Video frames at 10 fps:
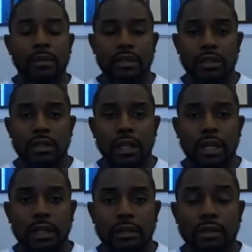You could
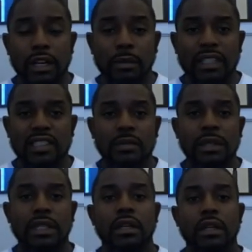direct message
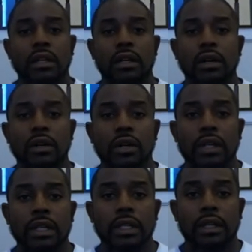me
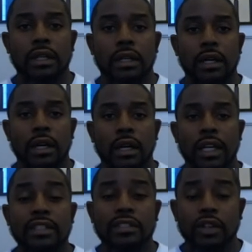on
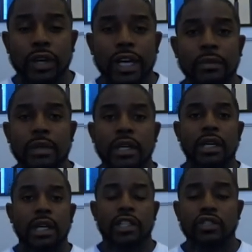Instagram
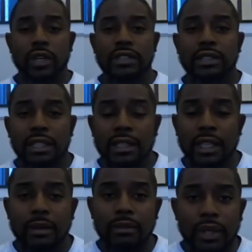at
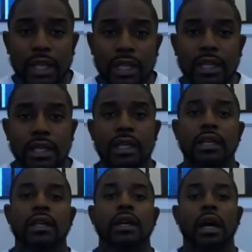strikecitydmv,
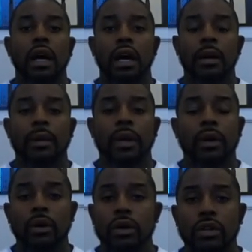
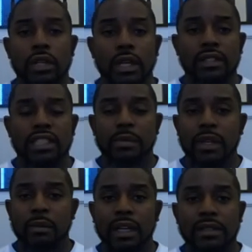or you could send me
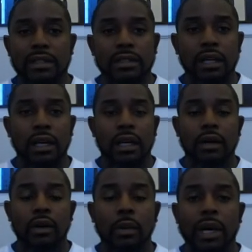a message
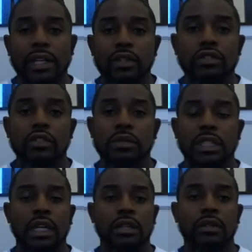on my YouTube
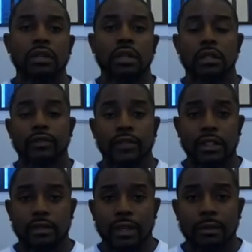channel via
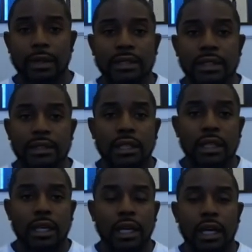direct message
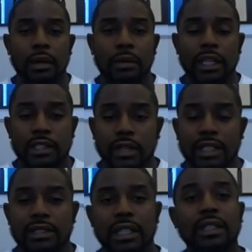at
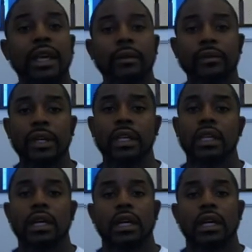strikecitydmv.